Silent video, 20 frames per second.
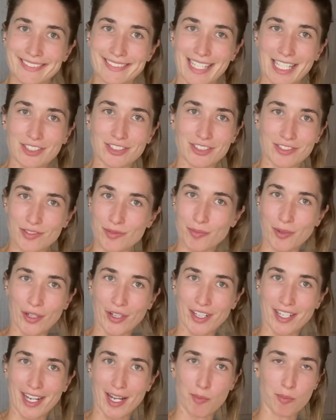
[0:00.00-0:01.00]
she just put
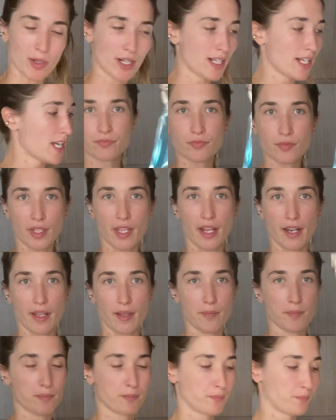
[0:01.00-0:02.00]
on an apron. Get
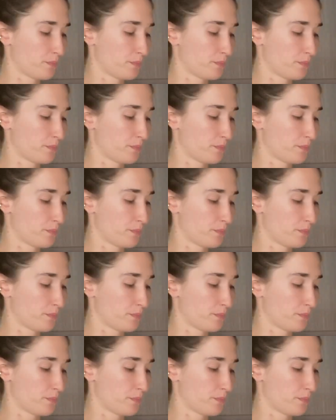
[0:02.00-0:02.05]
it.